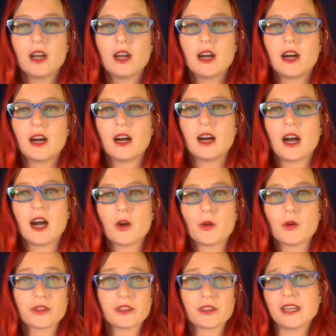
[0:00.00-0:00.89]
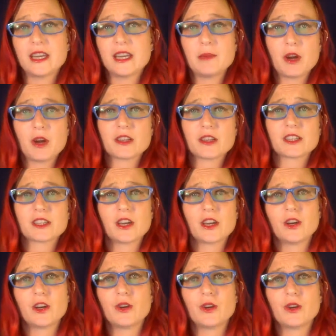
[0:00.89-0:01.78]
or the Lady Boss
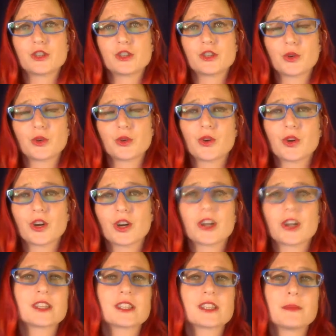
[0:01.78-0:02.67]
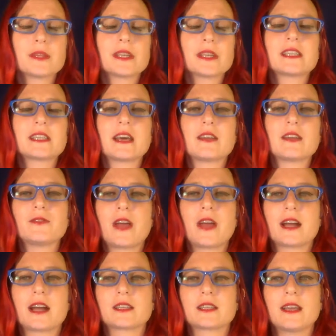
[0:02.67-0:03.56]
coach or something to that
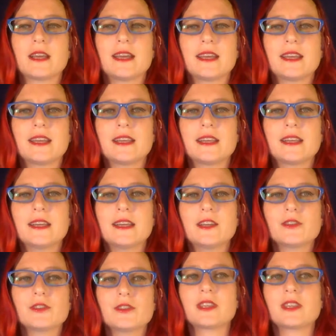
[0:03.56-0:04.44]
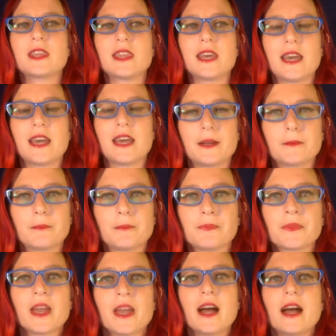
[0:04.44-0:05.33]
effect. And here's the thing.
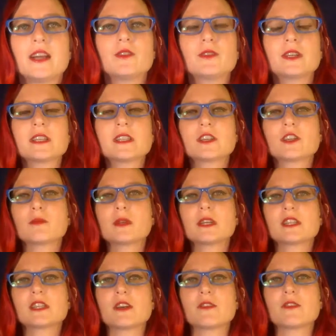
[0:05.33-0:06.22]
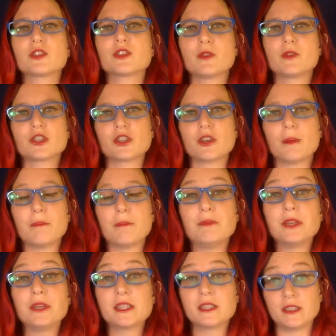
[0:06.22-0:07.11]
I don't consider myself so much a
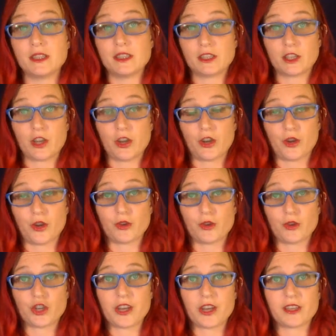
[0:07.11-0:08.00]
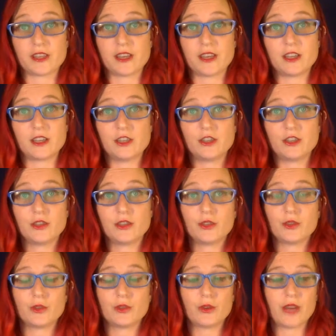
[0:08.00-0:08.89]
business coach as I
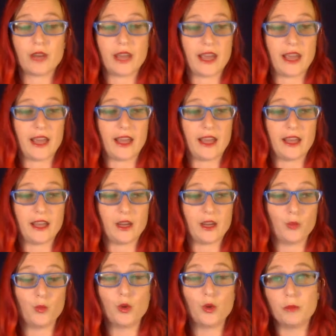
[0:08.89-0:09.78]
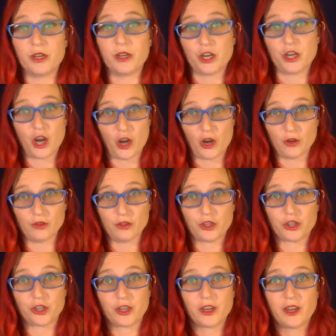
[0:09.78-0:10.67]
do a woman
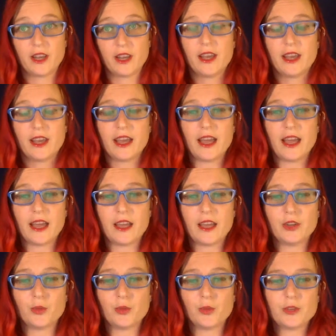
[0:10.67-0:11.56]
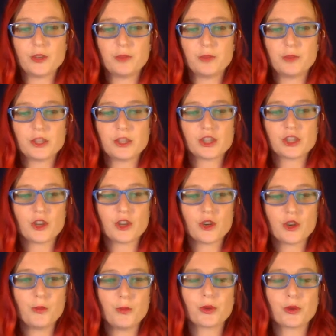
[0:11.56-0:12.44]
coach. And we've been
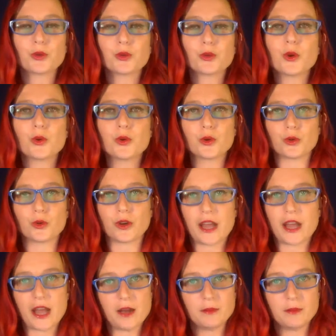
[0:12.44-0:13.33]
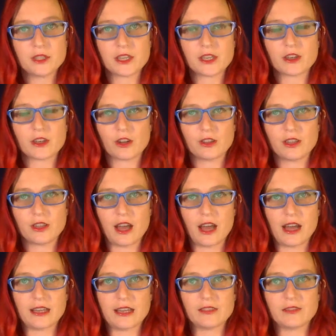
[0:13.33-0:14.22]
so programmed in our
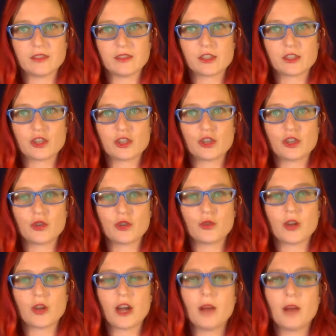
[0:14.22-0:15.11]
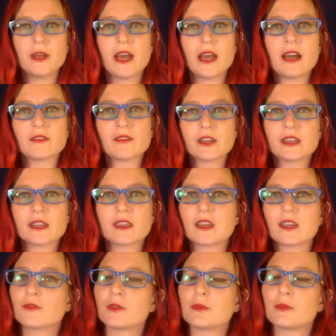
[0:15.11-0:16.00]
lives to come at
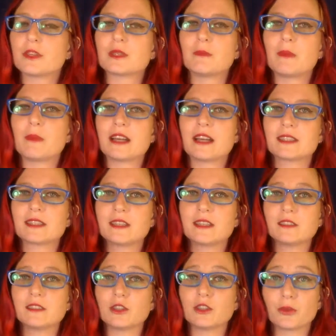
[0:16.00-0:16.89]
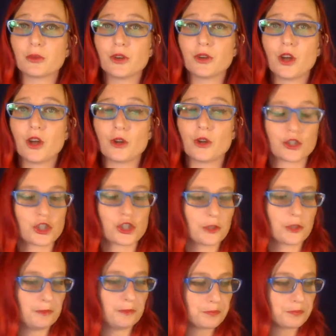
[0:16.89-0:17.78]
everything from this masculine approach,
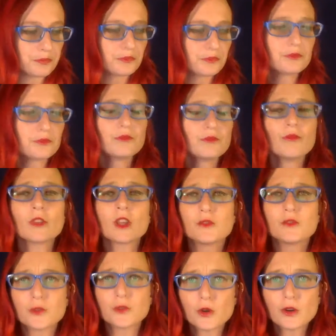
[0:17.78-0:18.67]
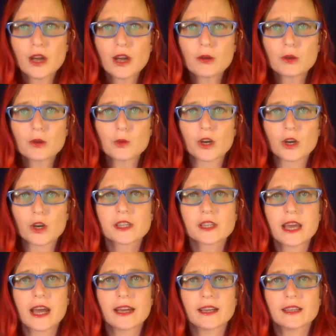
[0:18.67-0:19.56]
4-hour workday,